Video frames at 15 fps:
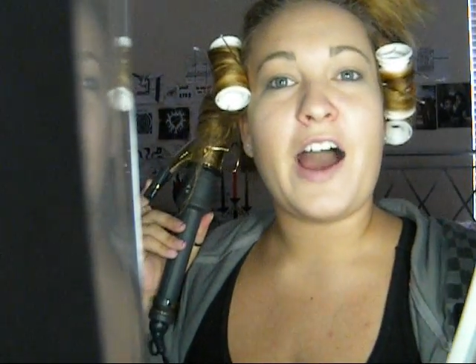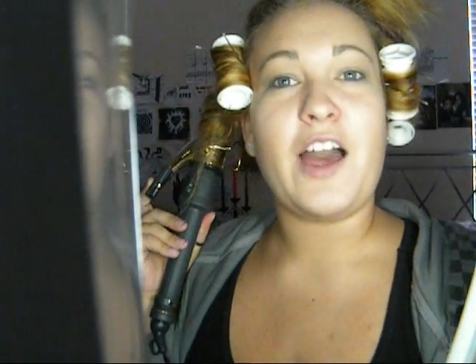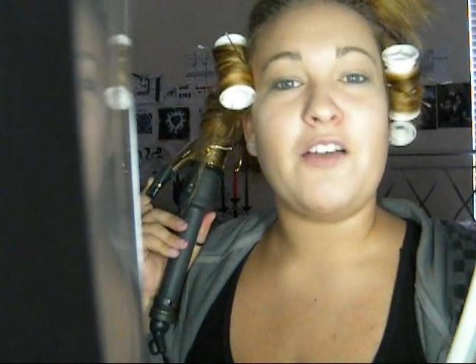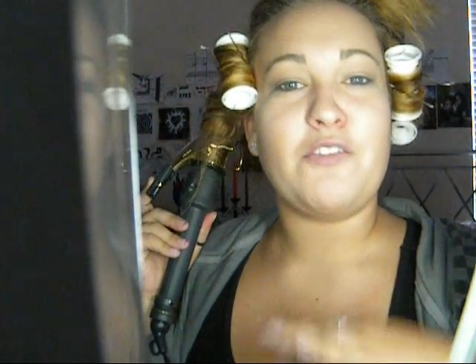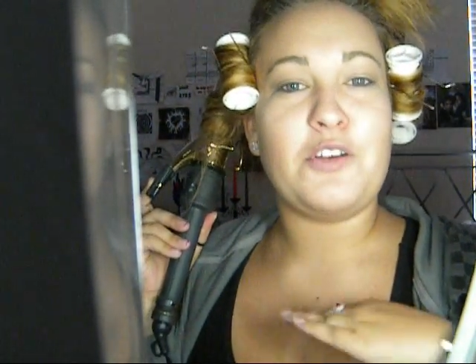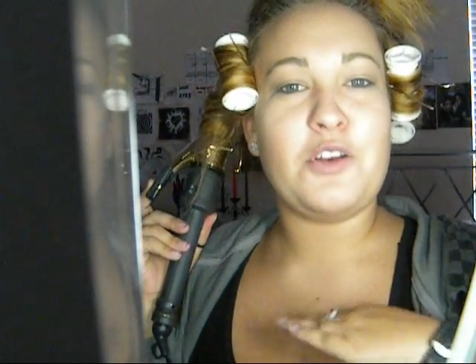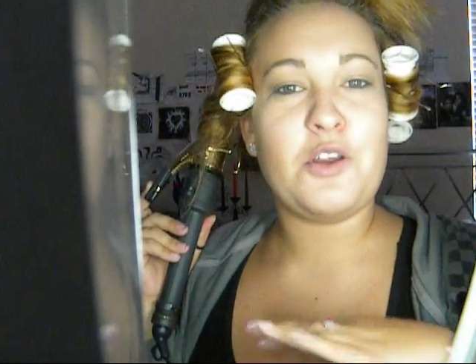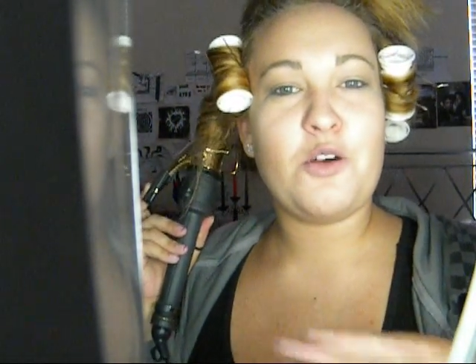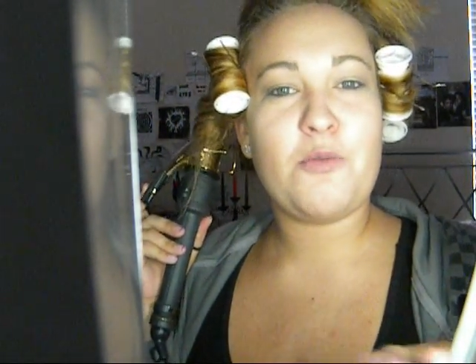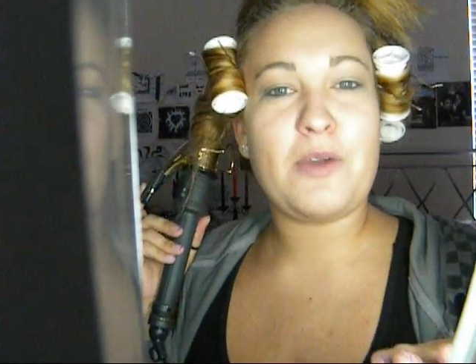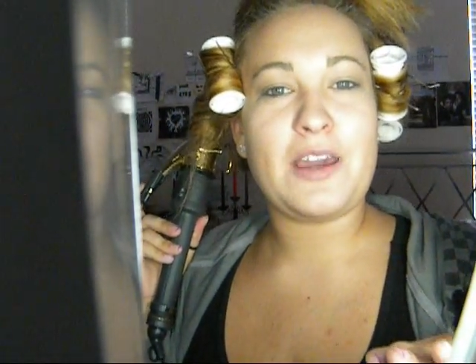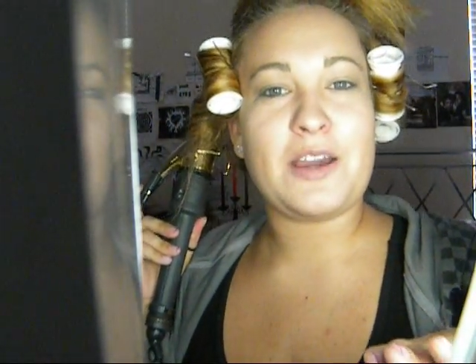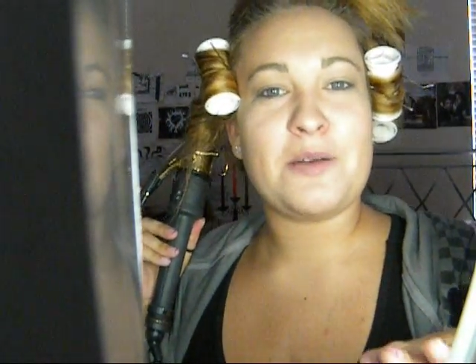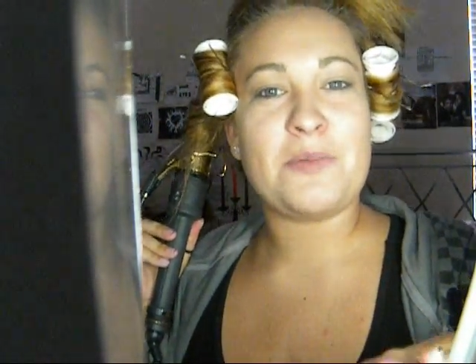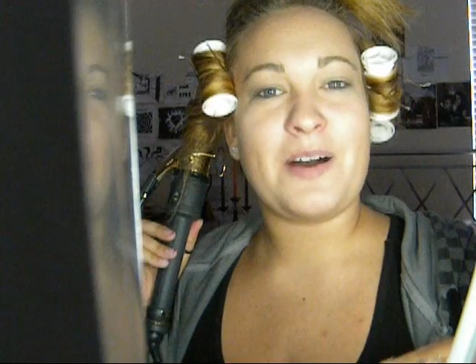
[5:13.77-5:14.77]
I have
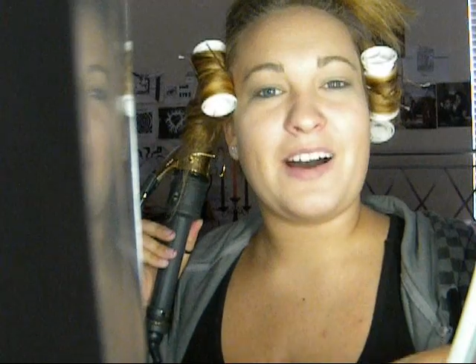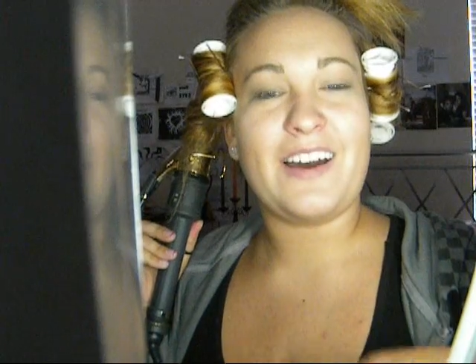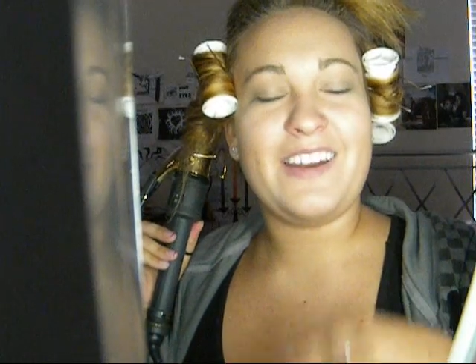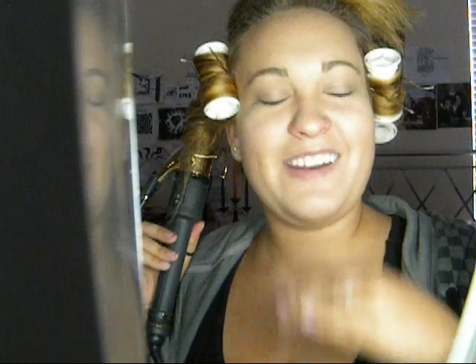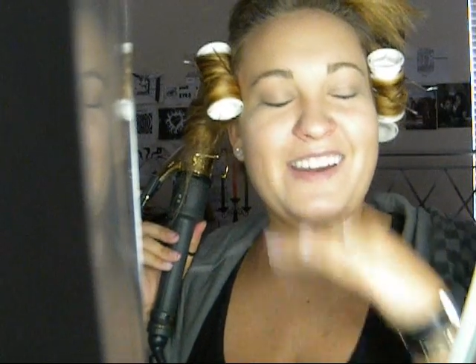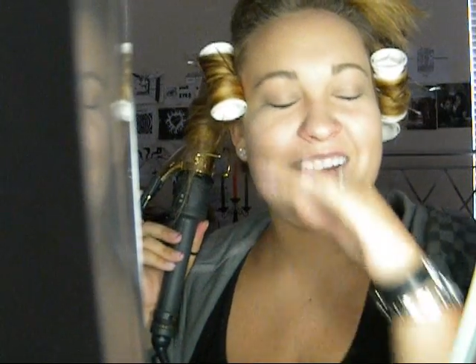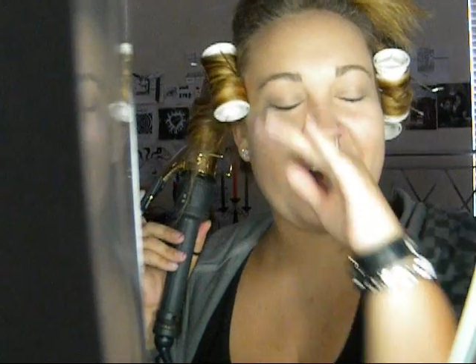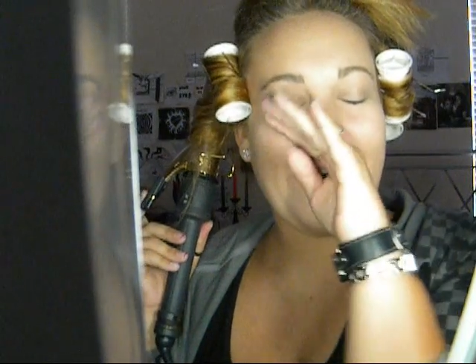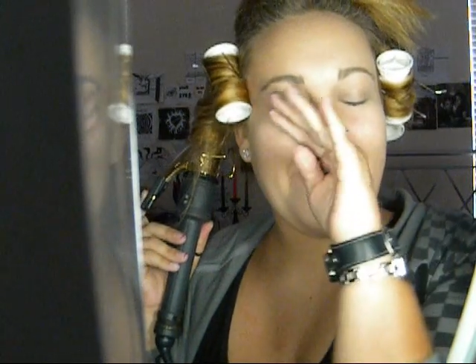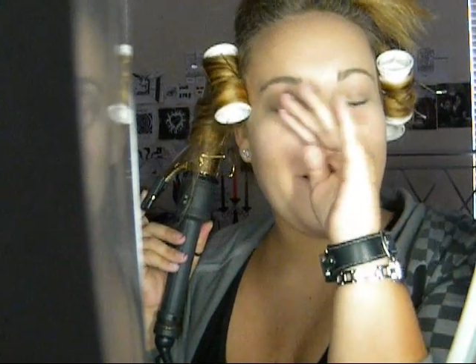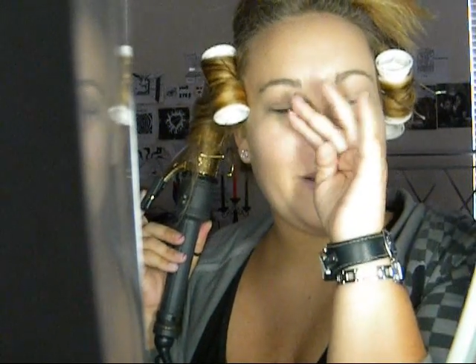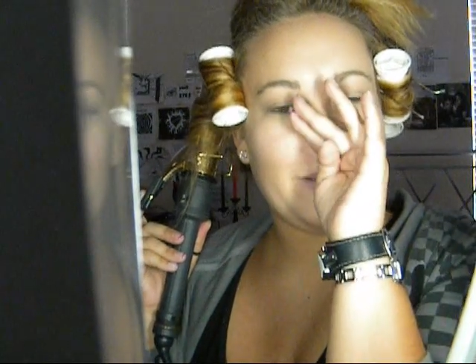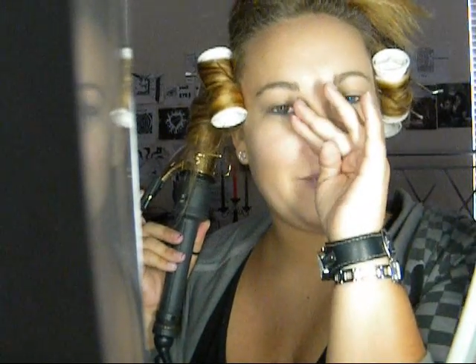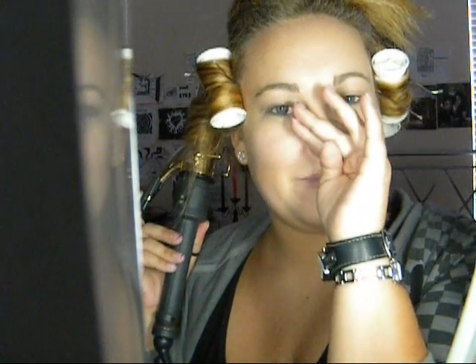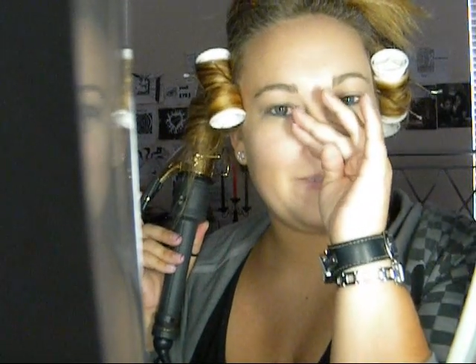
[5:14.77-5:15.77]
no makeup on.
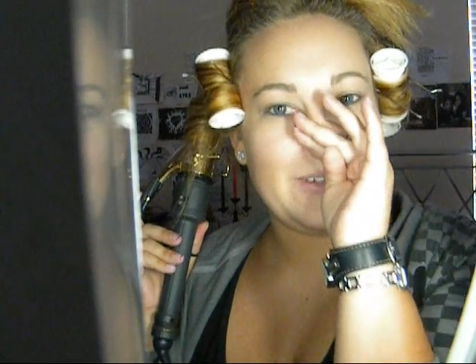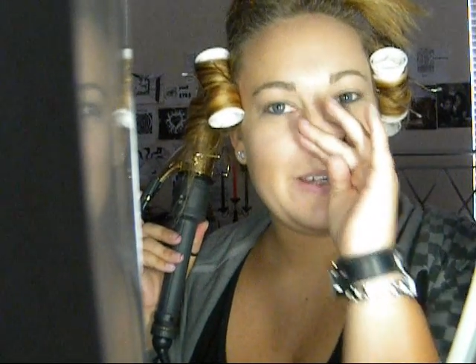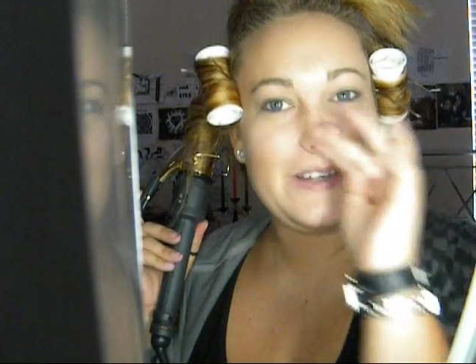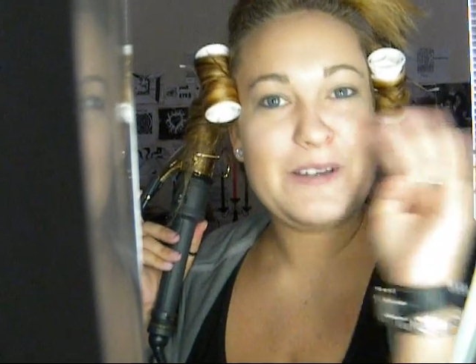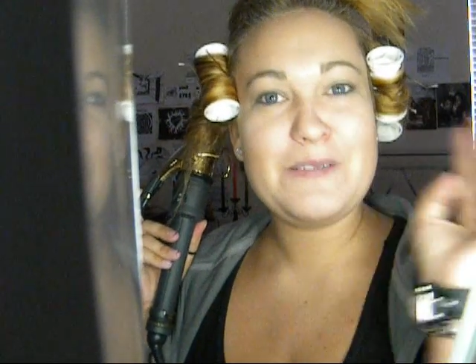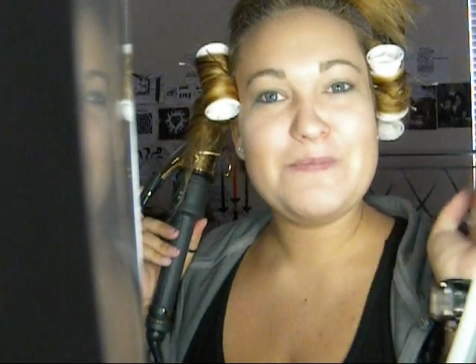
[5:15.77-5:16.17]
I'm